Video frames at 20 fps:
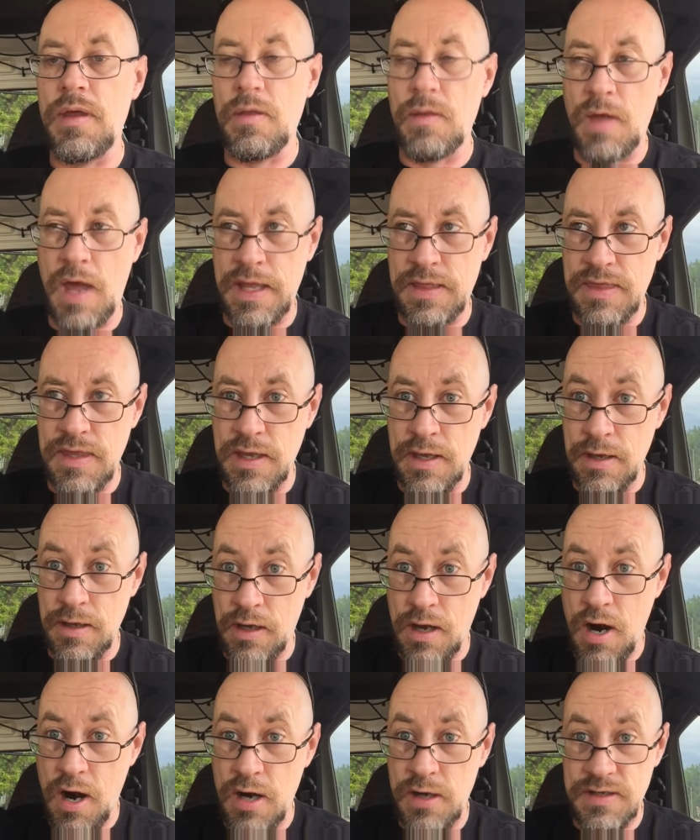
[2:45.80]
like the
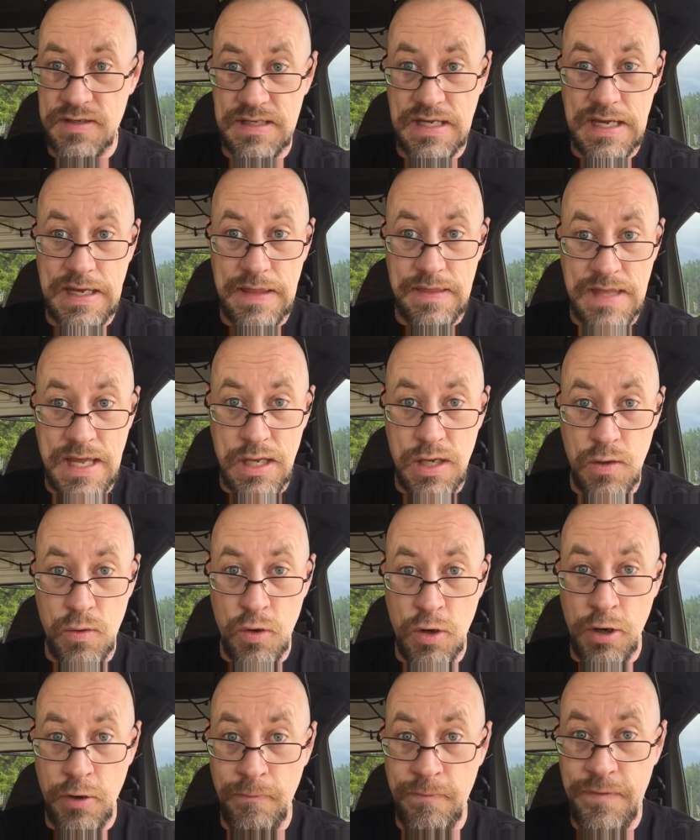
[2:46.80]
cards that
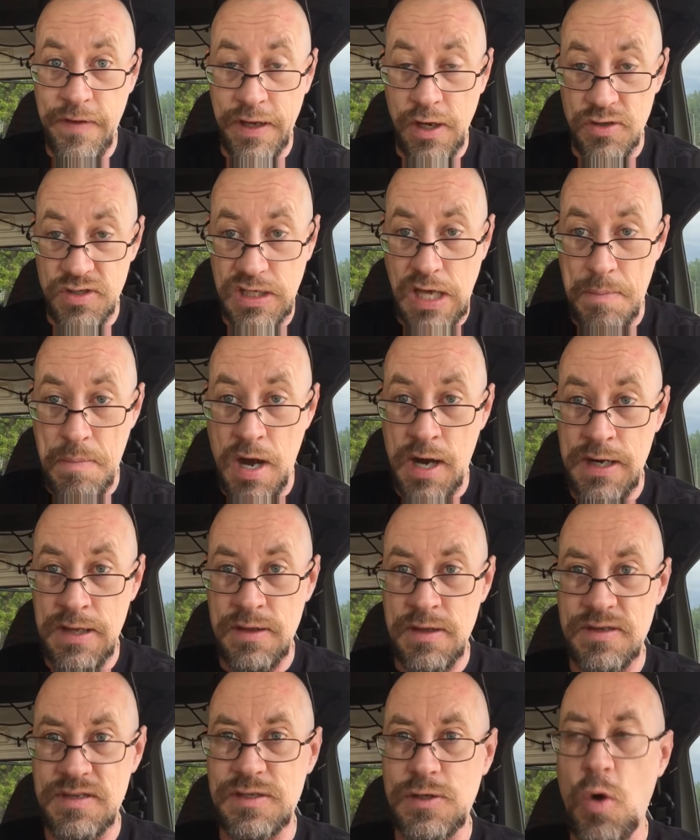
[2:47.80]
your figures come on in
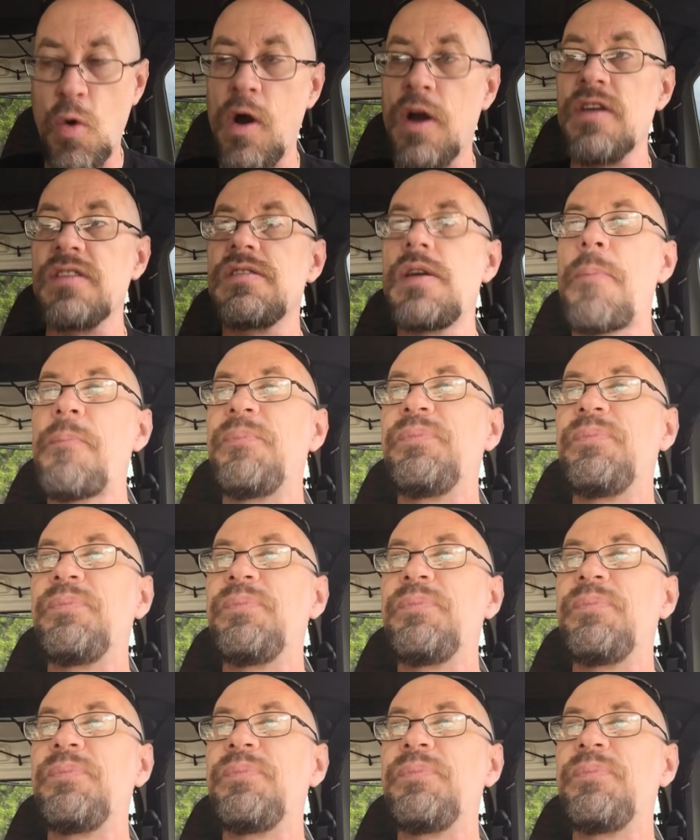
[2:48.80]
the stores.